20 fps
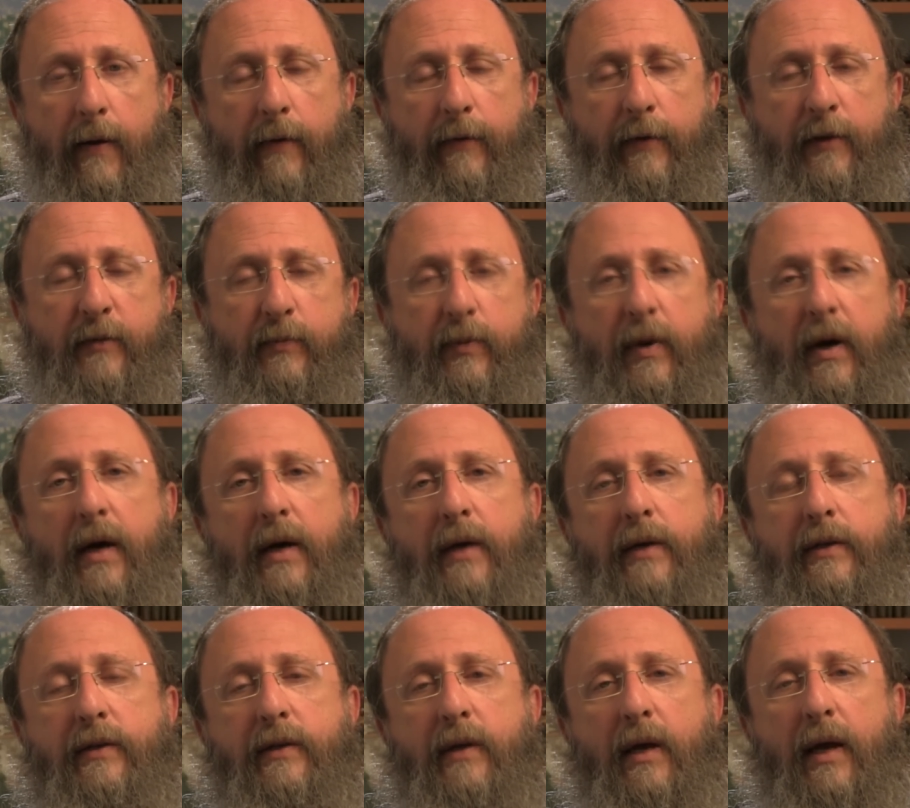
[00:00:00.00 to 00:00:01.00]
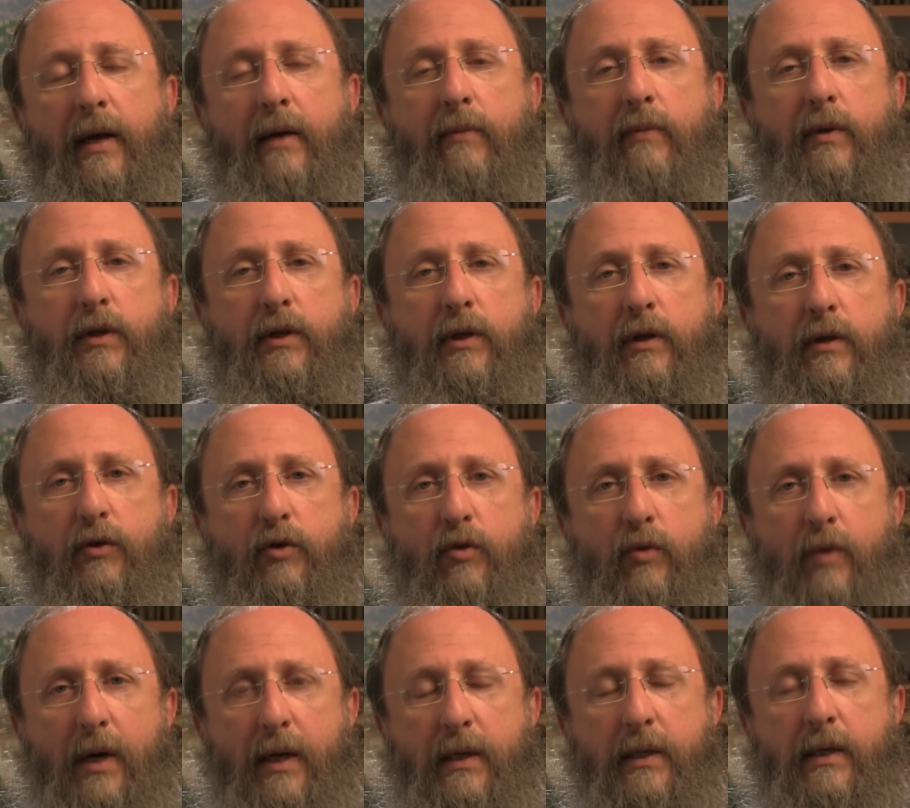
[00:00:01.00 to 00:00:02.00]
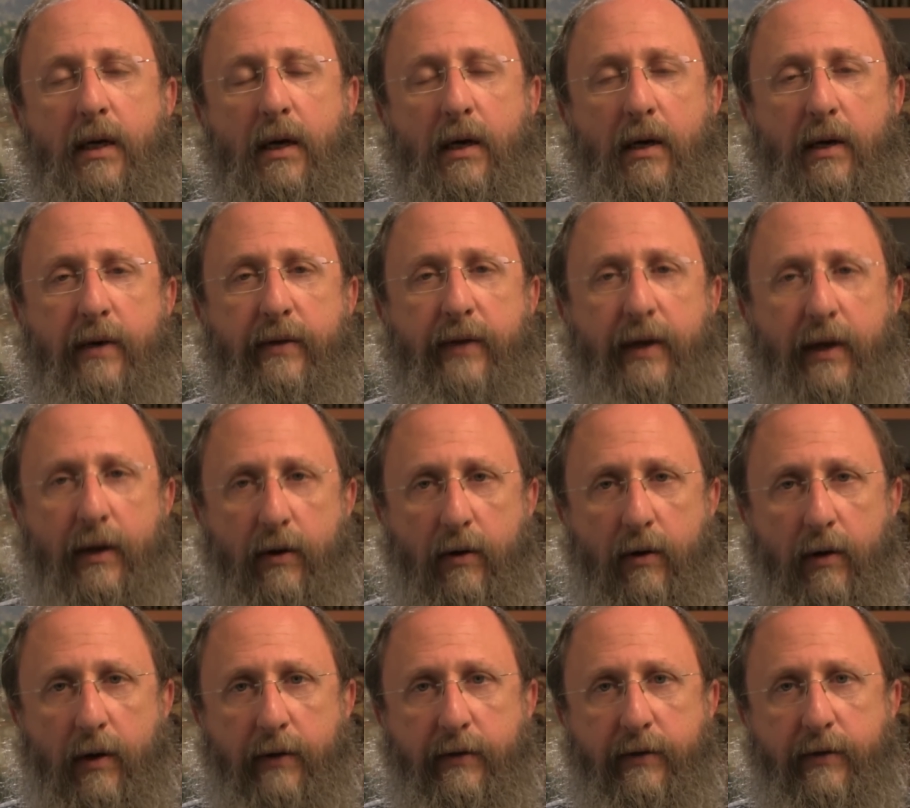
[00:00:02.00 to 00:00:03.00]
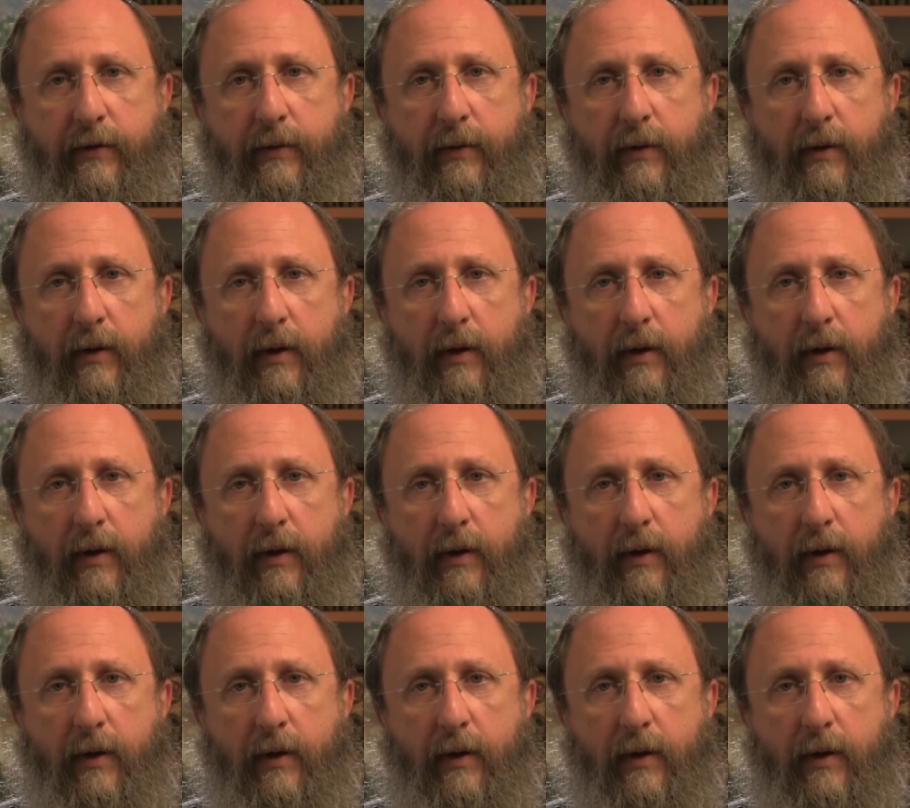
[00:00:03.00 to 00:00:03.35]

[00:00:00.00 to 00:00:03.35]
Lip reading: The spies had a mission to untie that knot.